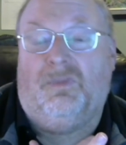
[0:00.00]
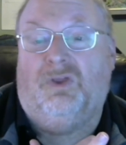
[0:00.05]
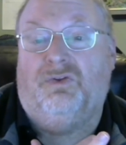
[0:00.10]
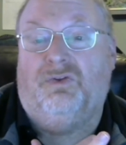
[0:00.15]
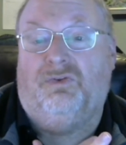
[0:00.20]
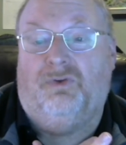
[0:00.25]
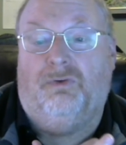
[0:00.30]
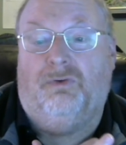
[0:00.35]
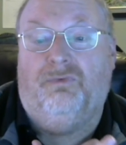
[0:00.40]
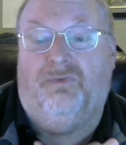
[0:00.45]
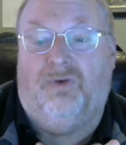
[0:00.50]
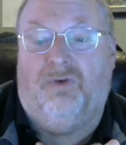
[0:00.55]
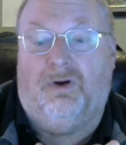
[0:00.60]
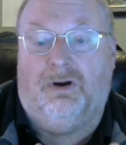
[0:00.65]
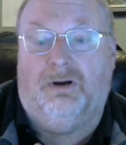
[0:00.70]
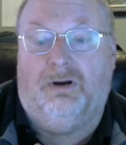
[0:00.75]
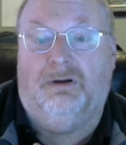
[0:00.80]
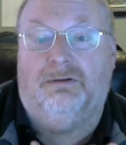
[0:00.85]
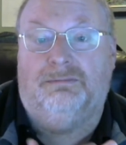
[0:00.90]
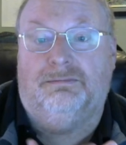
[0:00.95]
so
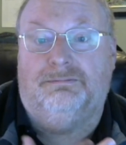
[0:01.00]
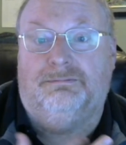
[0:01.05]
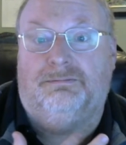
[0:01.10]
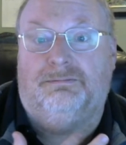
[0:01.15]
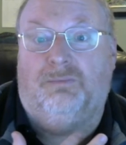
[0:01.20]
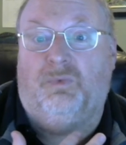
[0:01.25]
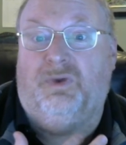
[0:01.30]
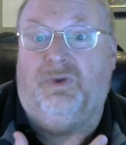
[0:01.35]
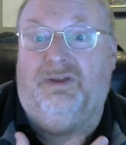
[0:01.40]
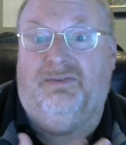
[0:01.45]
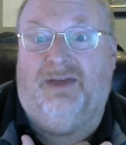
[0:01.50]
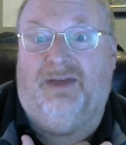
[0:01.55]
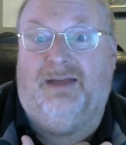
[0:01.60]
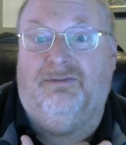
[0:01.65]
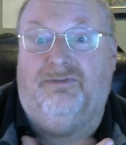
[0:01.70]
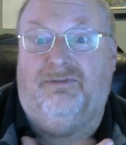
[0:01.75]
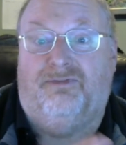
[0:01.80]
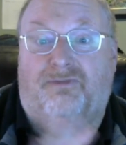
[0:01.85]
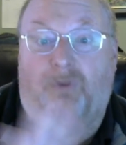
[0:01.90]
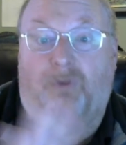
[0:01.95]
far we have
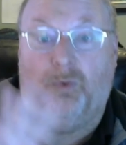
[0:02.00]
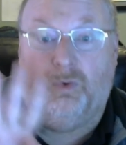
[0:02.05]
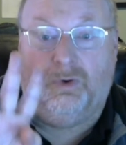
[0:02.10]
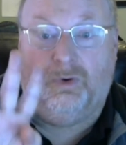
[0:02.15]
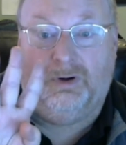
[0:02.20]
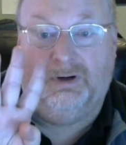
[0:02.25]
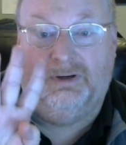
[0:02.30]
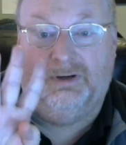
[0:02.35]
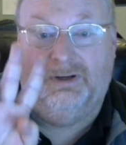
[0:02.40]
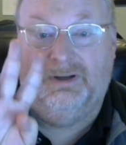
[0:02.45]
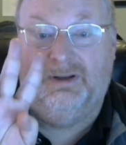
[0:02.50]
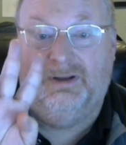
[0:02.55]
had four